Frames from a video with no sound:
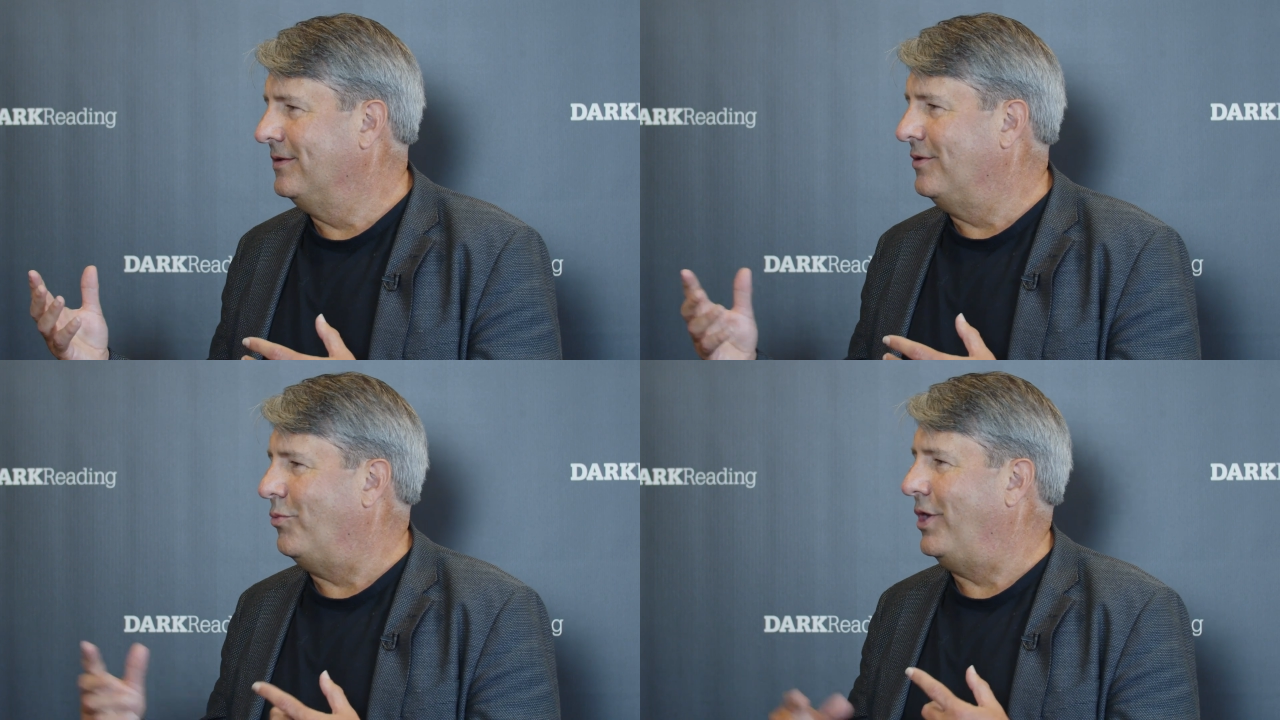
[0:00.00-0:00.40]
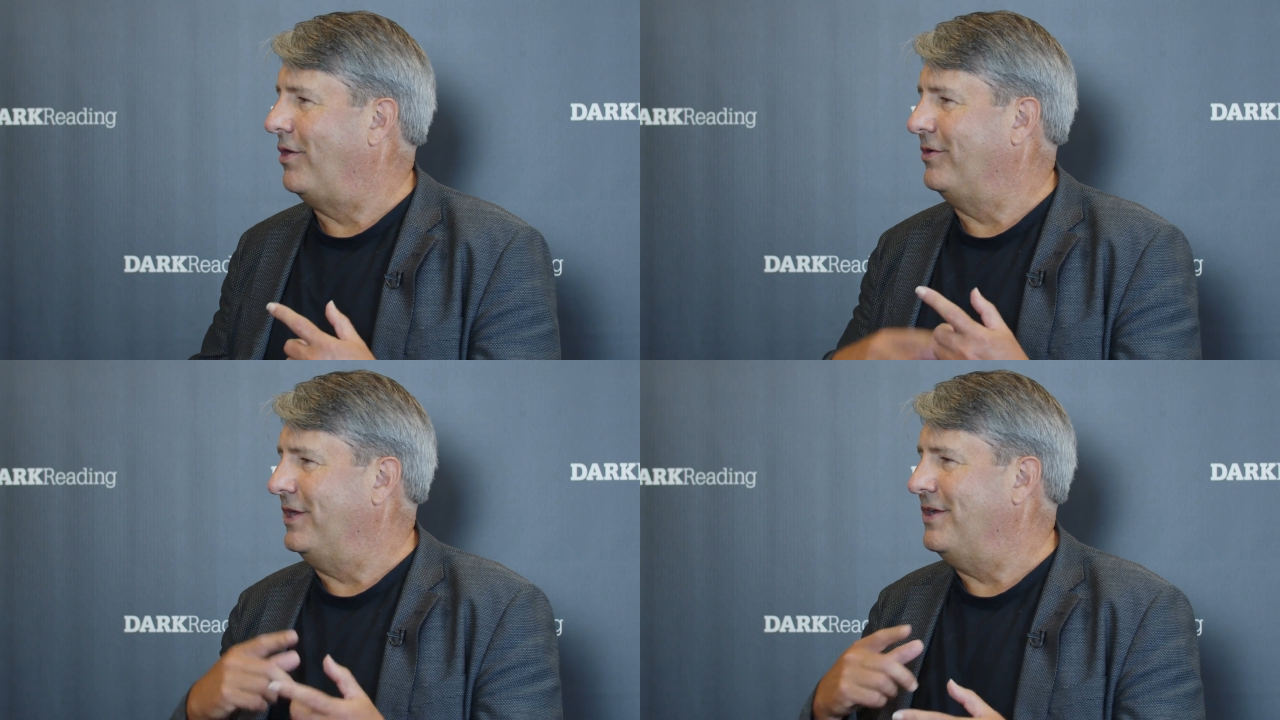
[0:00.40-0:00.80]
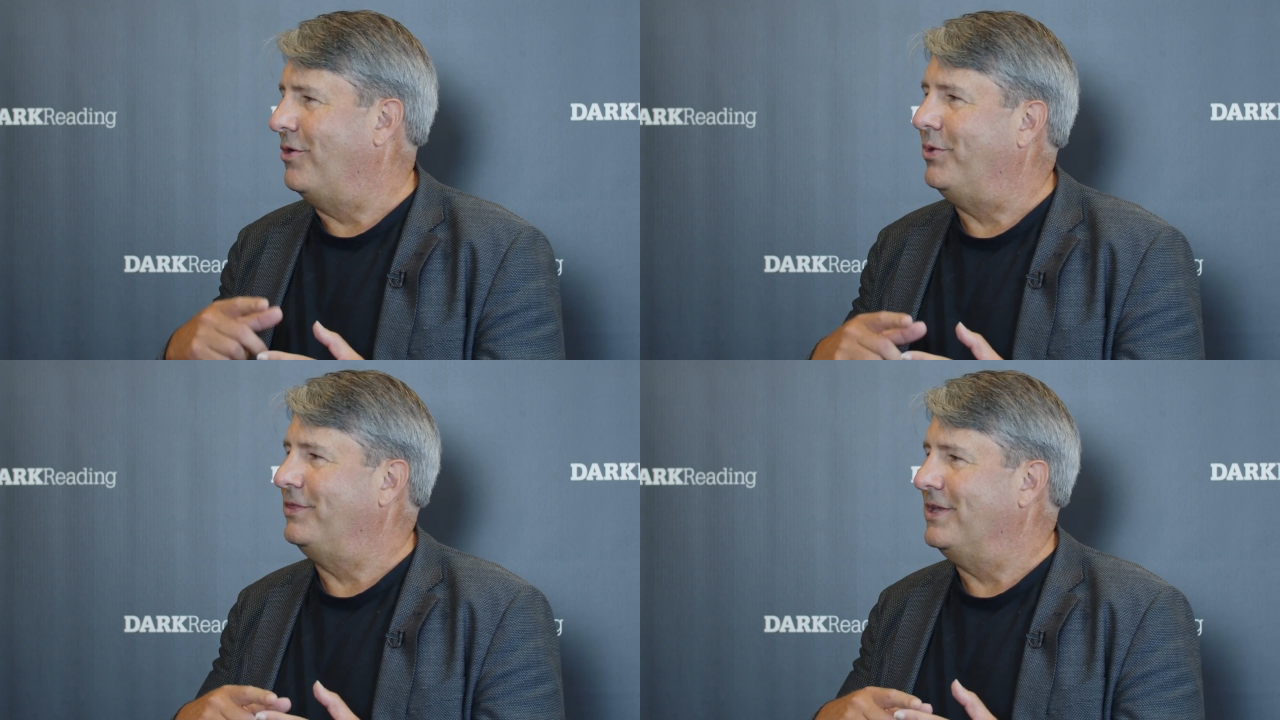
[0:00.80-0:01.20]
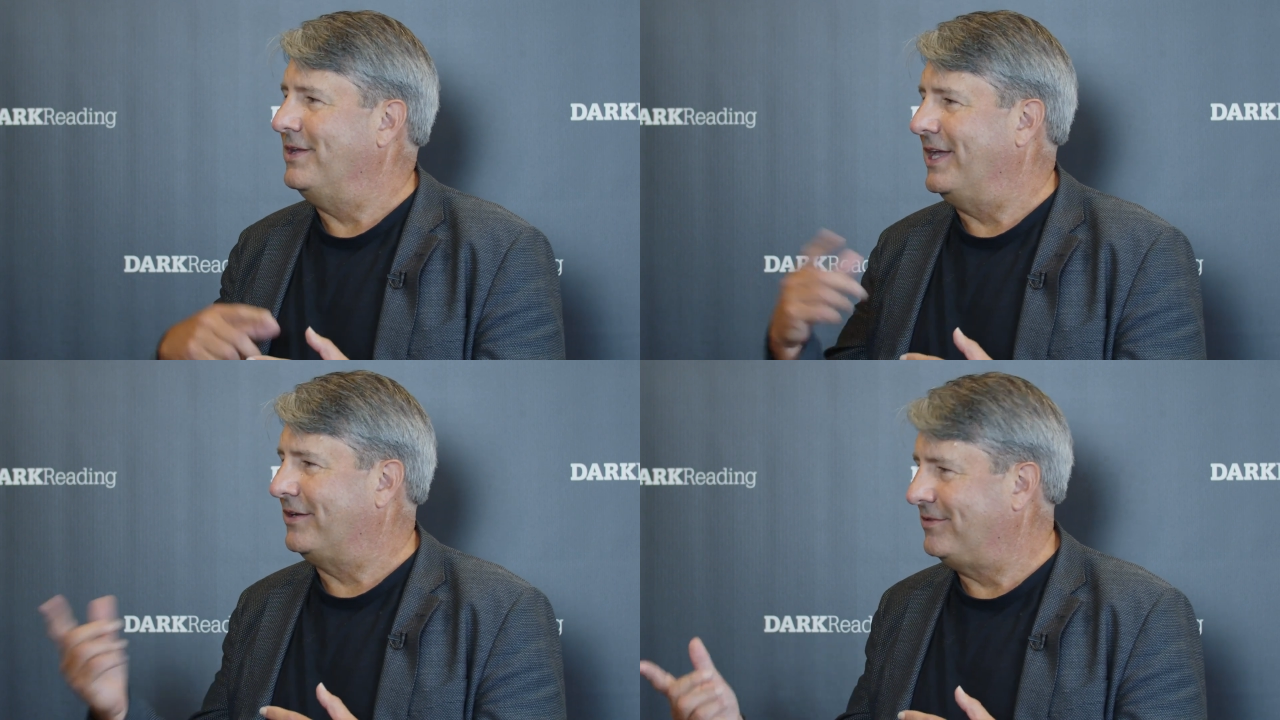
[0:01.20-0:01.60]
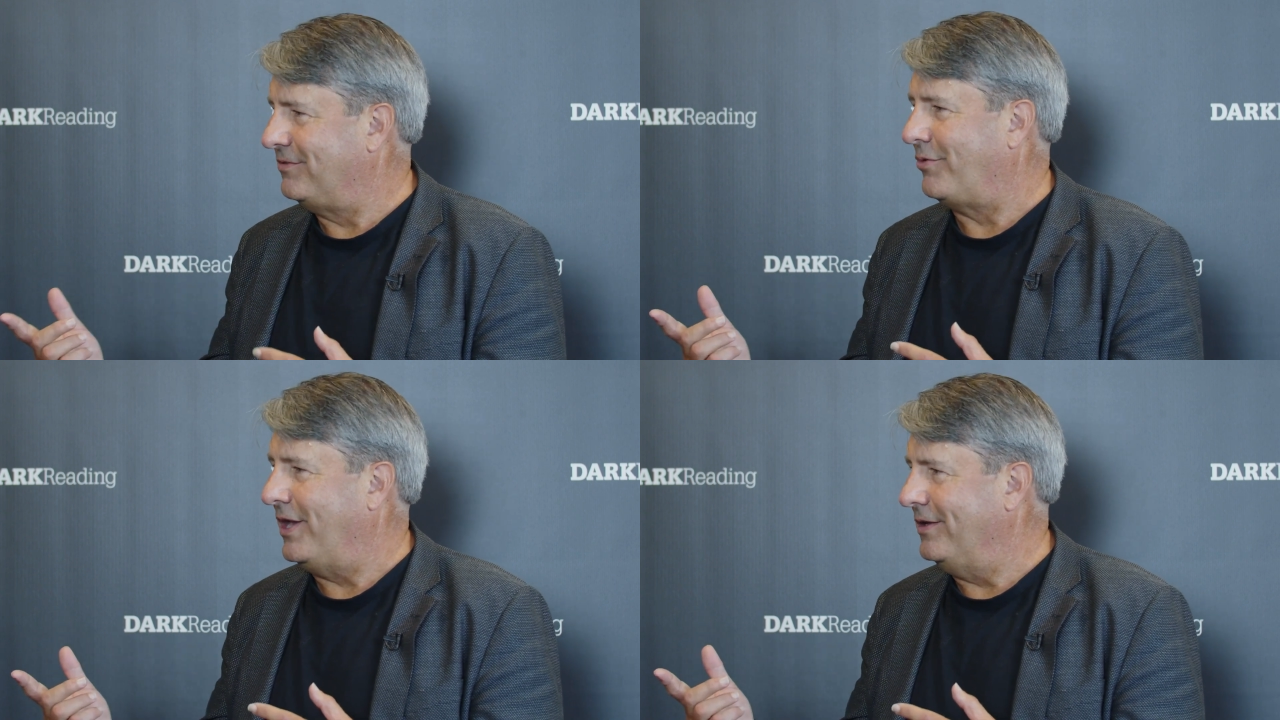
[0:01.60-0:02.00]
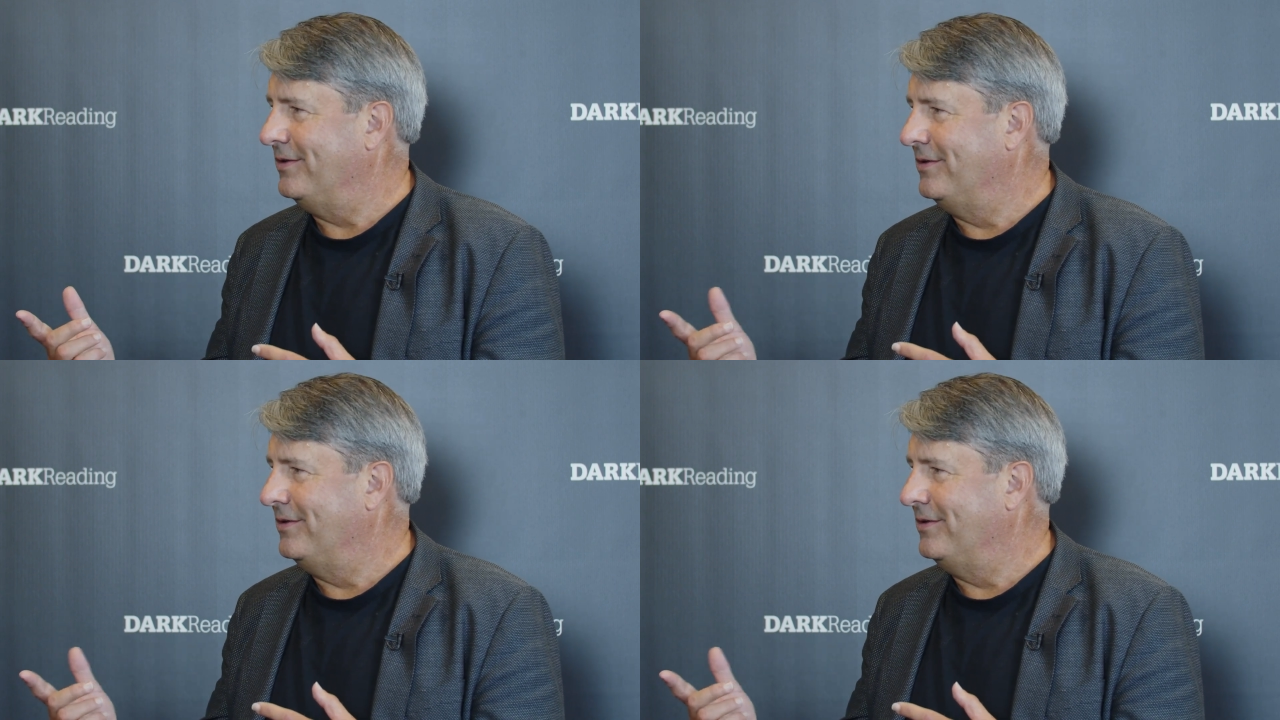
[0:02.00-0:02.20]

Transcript: we already know what the next threat